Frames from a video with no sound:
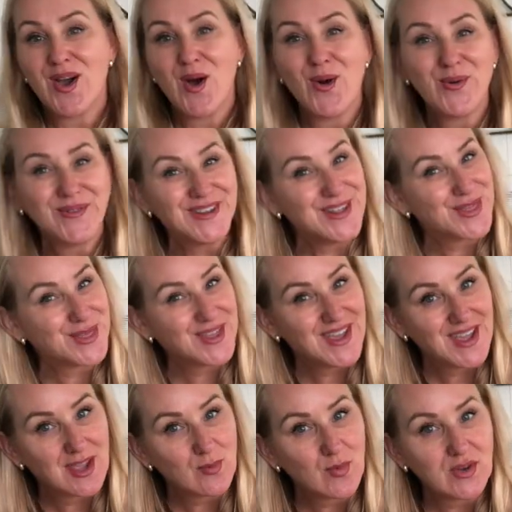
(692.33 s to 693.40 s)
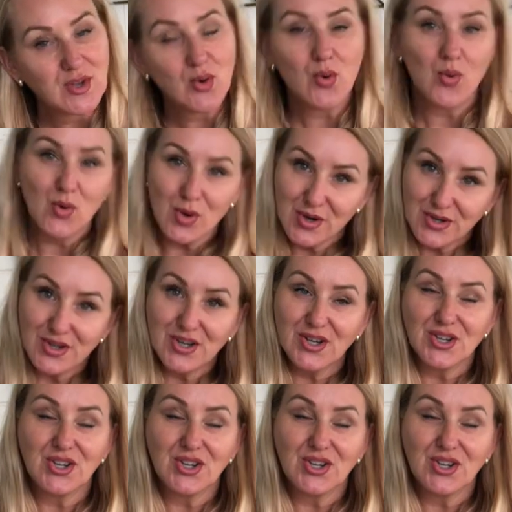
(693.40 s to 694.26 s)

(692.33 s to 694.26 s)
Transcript: only thing when you order